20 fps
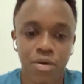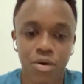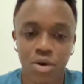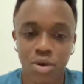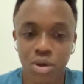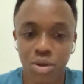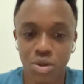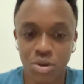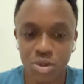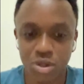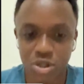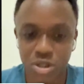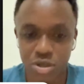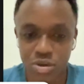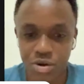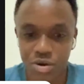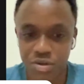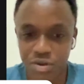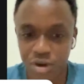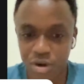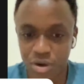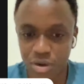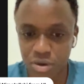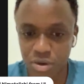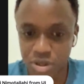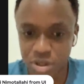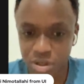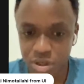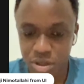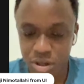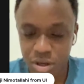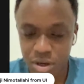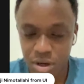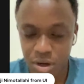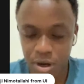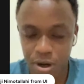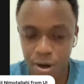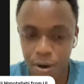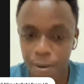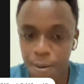You could use referrals
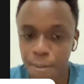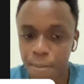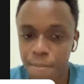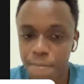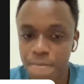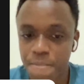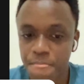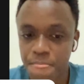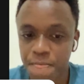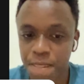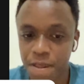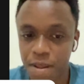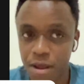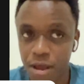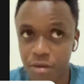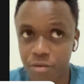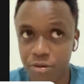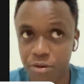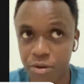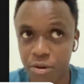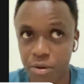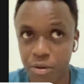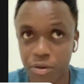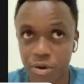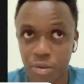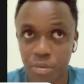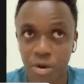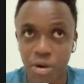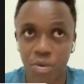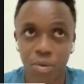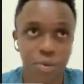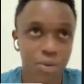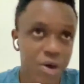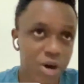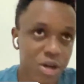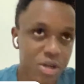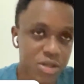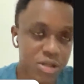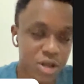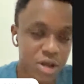if you know someone who
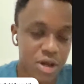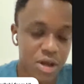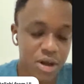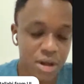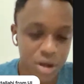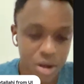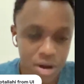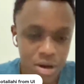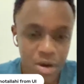works there